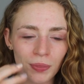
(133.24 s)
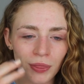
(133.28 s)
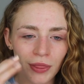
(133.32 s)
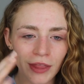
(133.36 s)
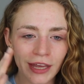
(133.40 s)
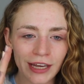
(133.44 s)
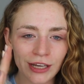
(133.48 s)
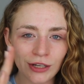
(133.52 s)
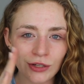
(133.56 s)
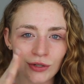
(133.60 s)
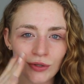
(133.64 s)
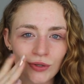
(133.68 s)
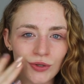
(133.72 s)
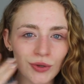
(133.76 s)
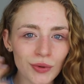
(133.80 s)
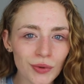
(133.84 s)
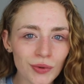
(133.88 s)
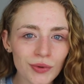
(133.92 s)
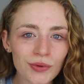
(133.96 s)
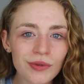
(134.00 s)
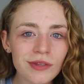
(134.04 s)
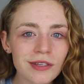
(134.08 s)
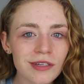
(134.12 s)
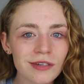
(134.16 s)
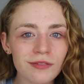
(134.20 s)
like,
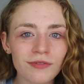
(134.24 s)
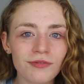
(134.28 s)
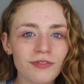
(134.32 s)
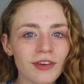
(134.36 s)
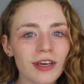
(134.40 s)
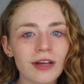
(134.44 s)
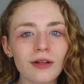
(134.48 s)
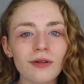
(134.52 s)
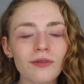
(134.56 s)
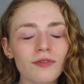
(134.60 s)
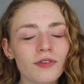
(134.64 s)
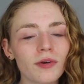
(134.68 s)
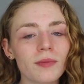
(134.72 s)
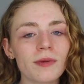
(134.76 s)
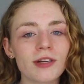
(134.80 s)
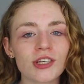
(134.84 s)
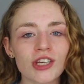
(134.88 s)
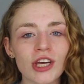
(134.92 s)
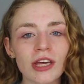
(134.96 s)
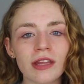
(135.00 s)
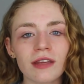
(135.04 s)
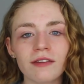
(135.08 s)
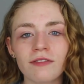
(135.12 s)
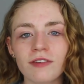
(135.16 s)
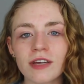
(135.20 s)
soothed feel from a
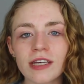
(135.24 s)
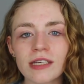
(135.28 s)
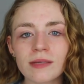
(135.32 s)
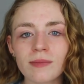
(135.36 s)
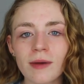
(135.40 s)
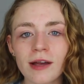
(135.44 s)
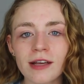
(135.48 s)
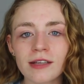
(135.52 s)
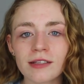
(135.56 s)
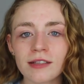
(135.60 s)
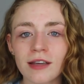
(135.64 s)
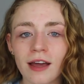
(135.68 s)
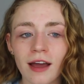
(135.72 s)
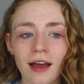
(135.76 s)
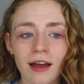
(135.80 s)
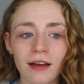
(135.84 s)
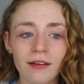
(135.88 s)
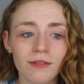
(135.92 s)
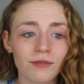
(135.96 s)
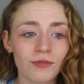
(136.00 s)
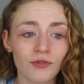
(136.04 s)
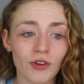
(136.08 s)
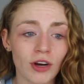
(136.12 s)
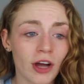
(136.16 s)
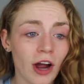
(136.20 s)
jelly face mask,
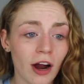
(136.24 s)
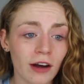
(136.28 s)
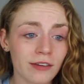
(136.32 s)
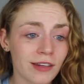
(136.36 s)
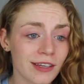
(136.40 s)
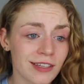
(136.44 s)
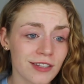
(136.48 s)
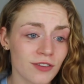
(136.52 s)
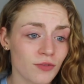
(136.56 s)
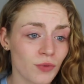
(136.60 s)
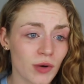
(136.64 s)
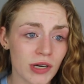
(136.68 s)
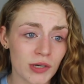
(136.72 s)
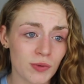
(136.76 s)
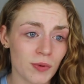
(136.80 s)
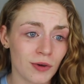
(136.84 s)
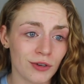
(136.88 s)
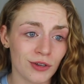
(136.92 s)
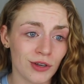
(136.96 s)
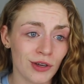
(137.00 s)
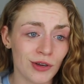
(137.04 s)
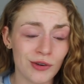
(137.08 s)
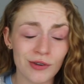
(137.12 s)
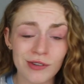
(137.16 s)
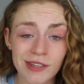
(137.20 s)
regardless of which
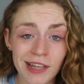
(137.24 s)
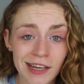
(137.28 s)
one you use.